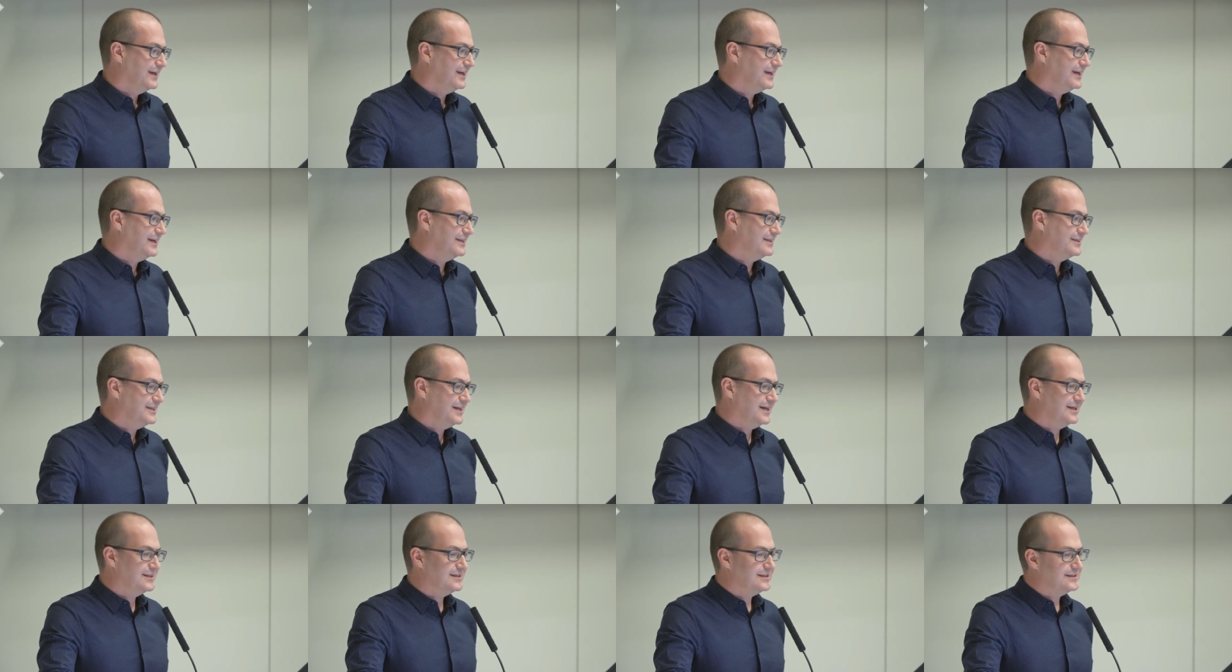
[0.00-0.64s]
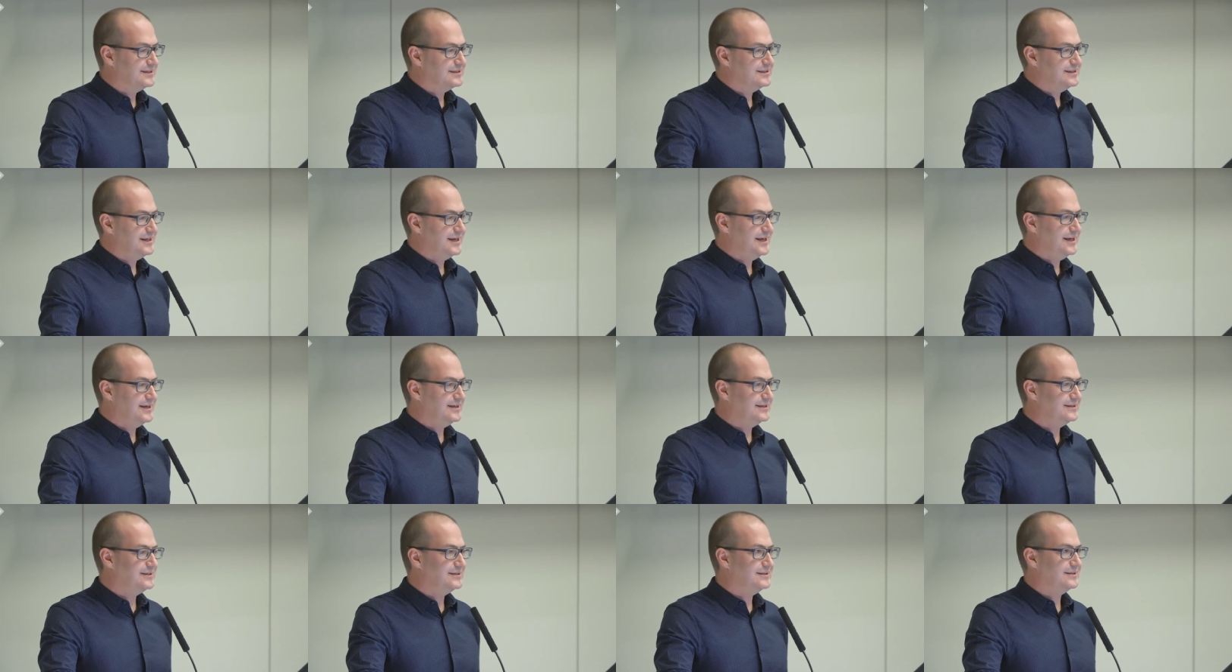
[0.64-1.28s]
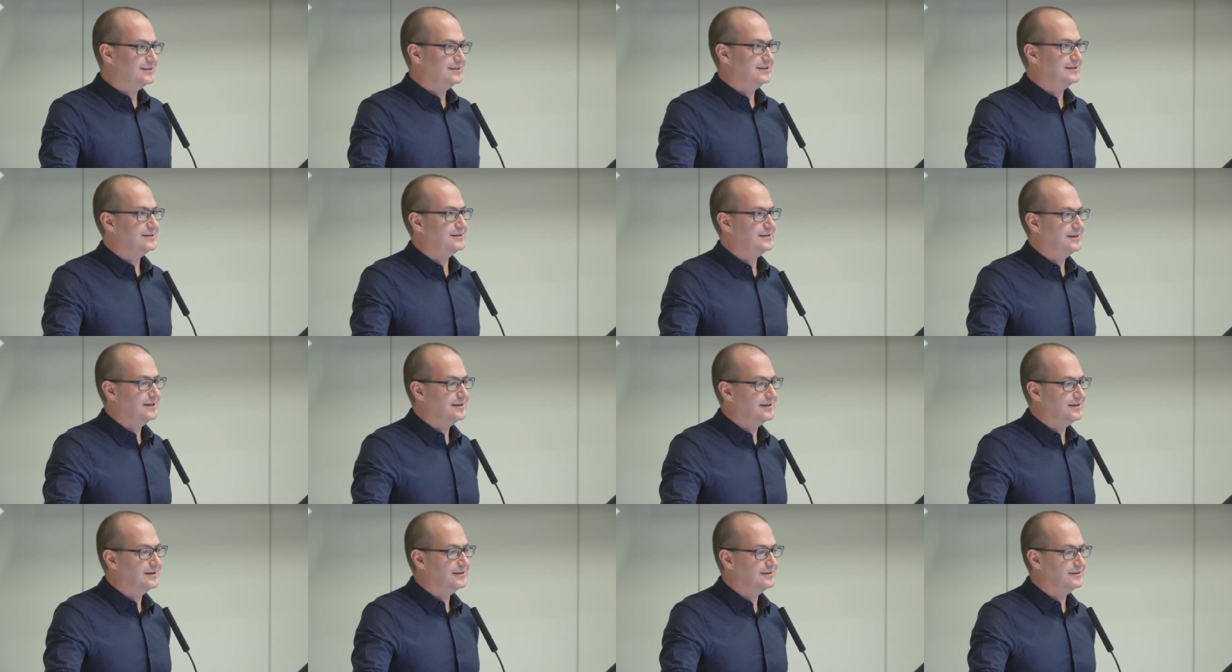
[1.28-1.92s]
Uh, Chance to Change is
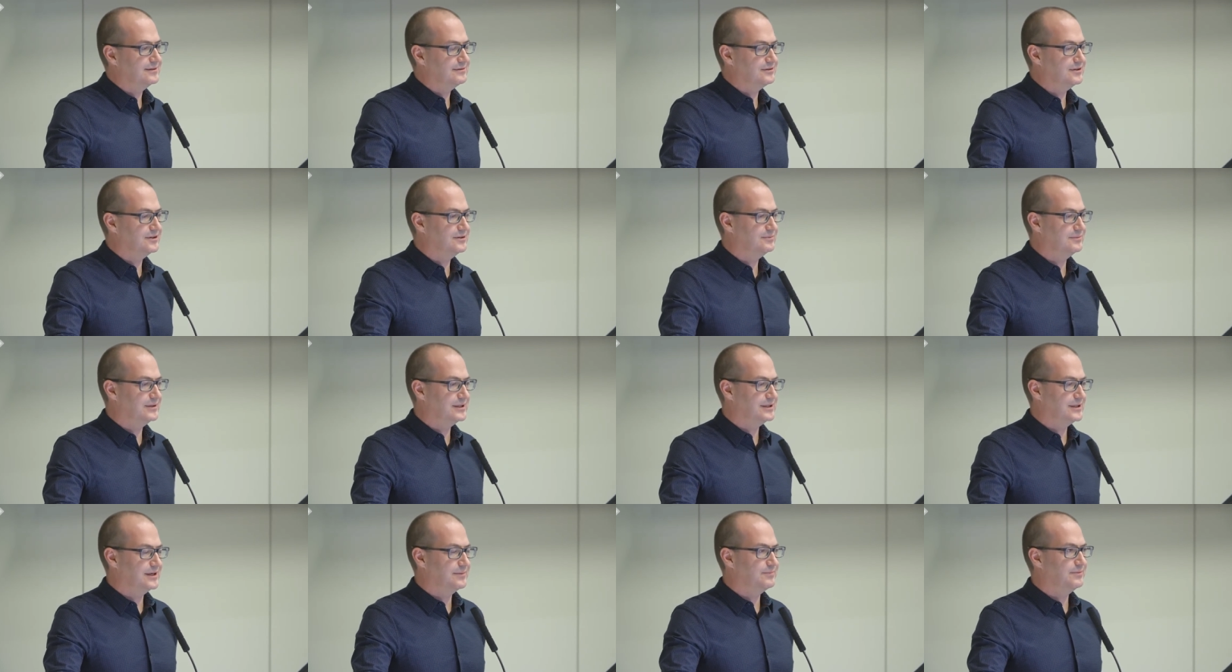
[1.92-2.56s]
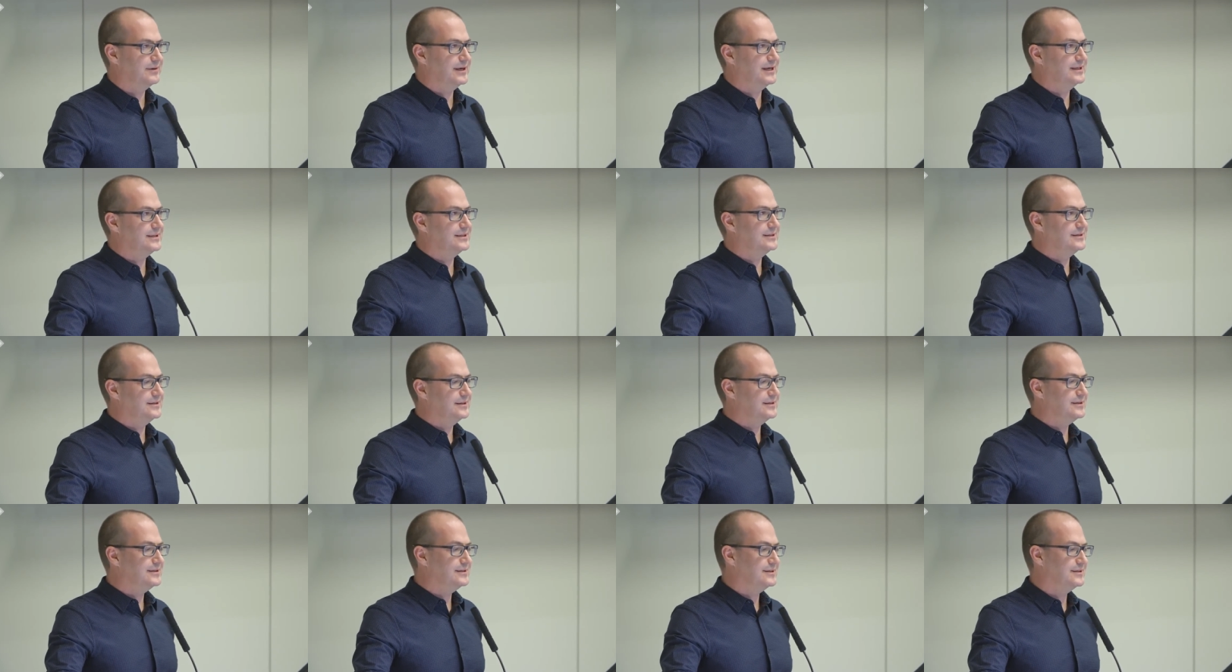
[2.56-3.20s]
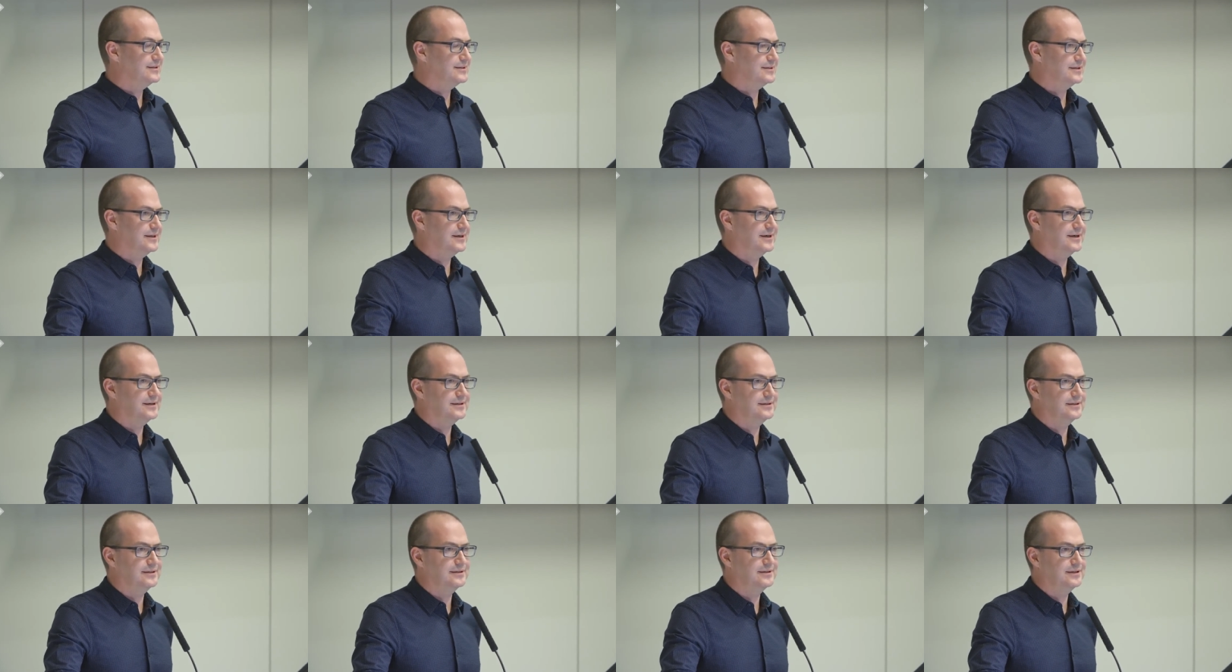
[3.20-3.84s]
another little group which our practice nurses
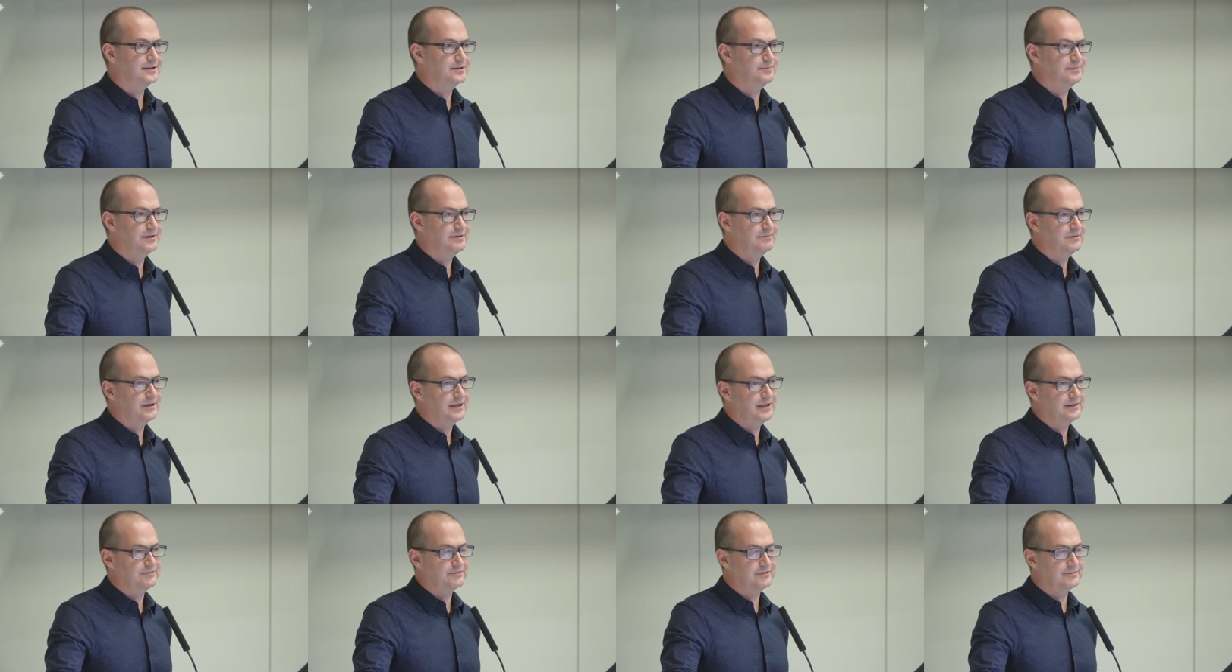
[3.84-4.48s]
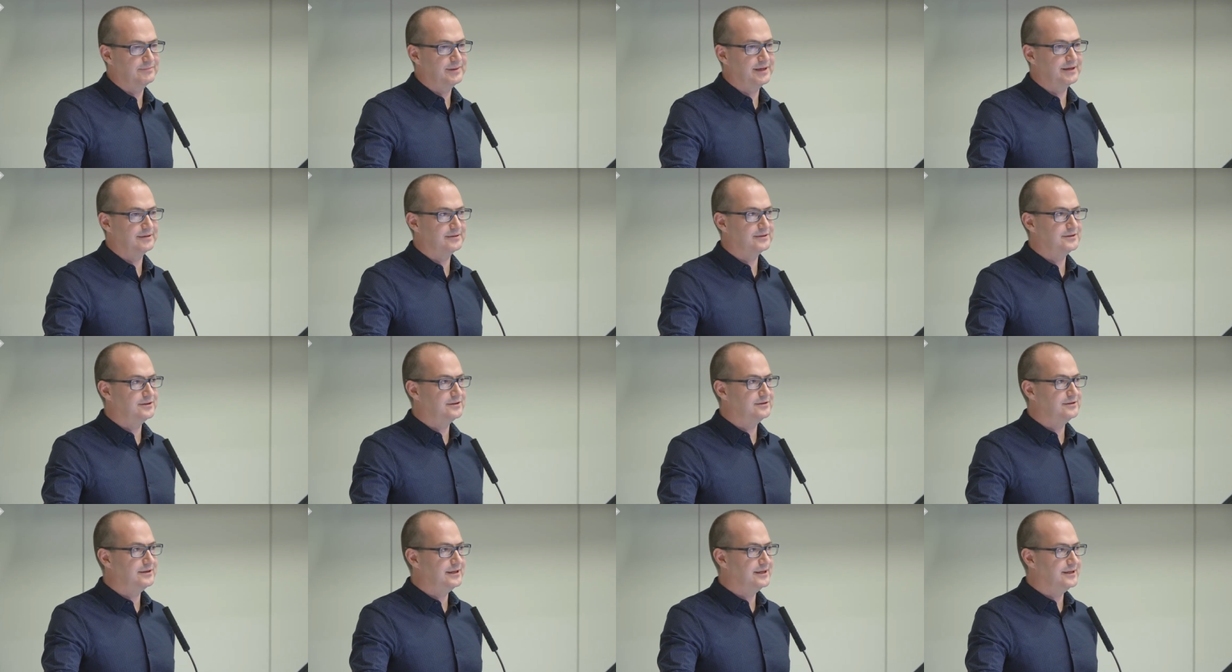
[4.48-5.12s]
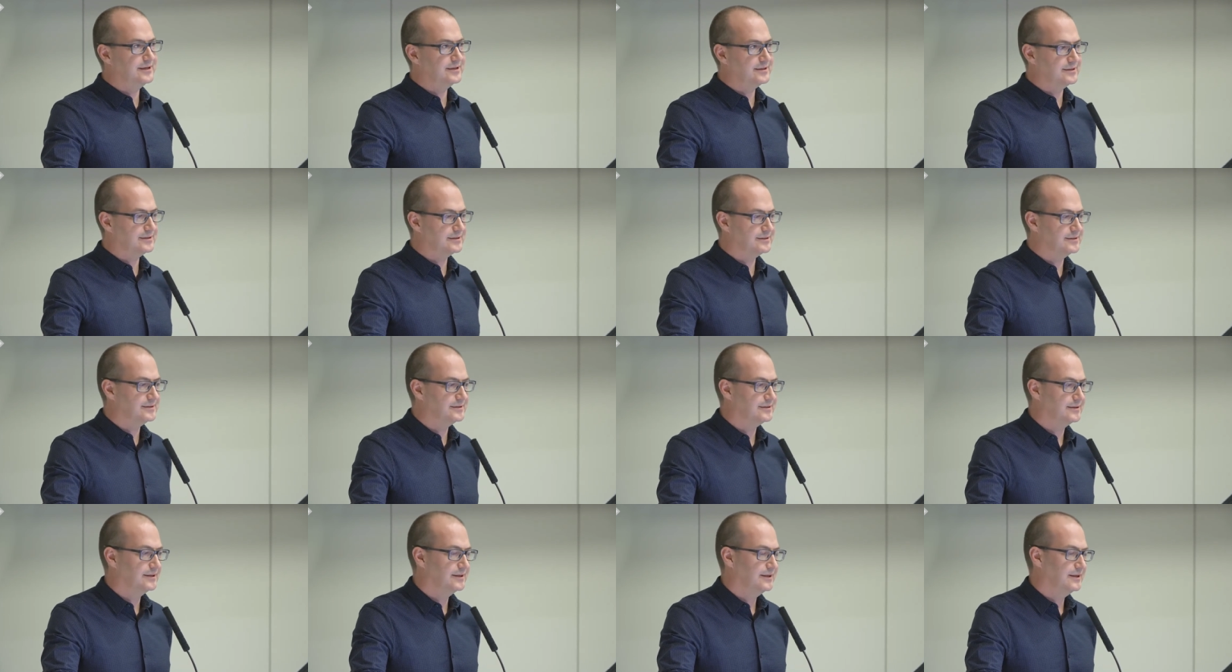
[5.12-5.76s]
started. It's been running for about two
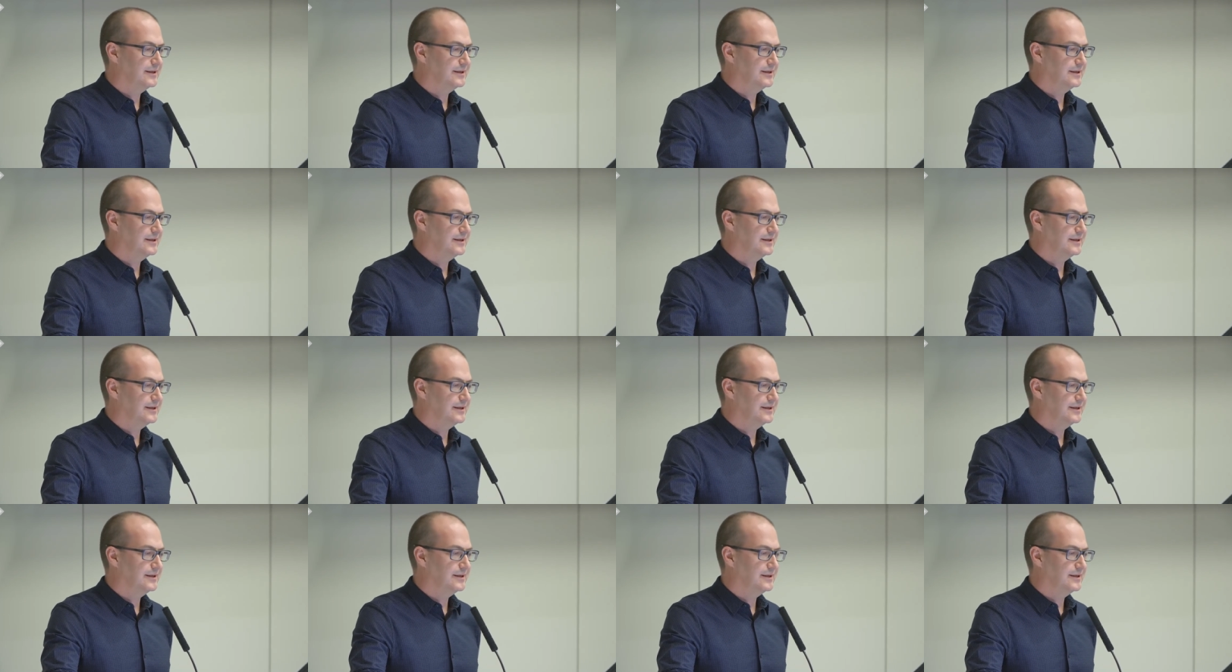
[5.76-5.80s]
years.